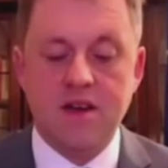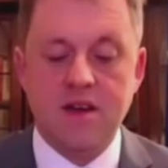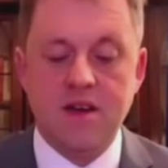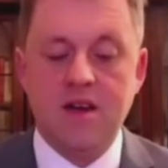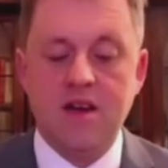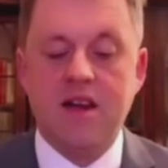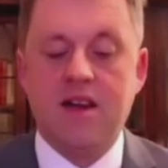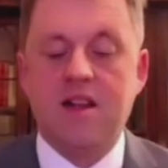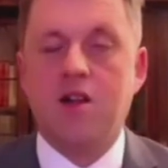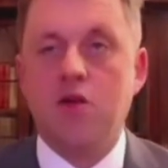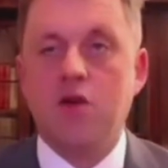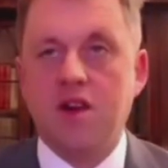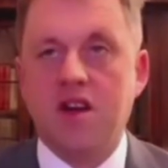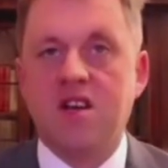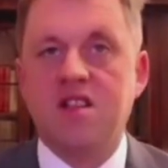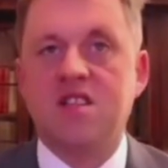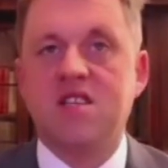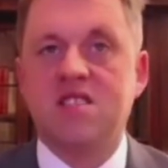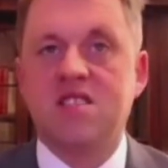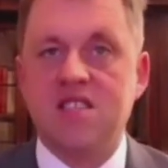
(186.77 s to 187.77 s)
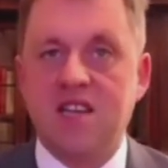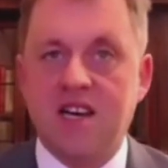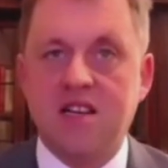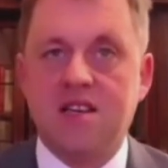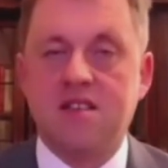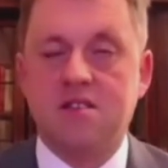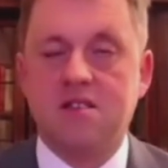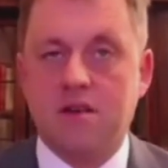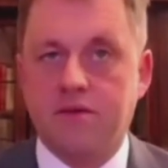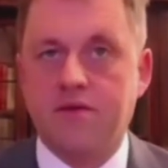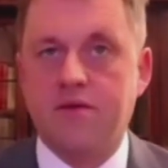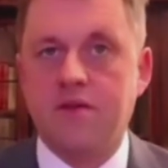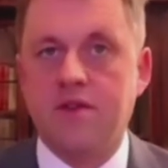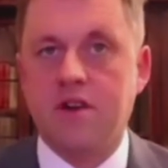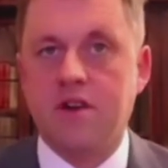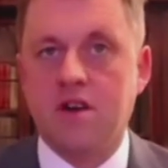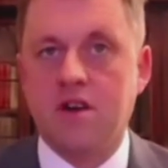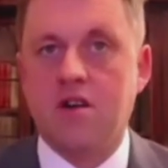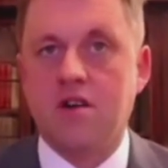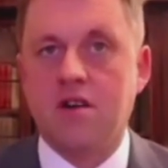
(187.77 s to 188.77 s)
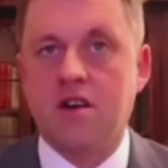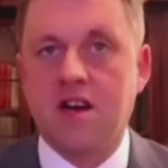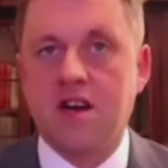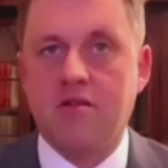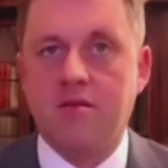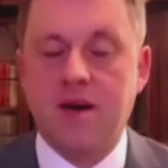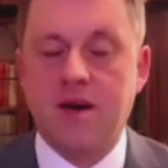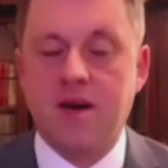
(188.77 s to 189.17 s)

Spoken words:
including on the status of Nagorno-Karabakh.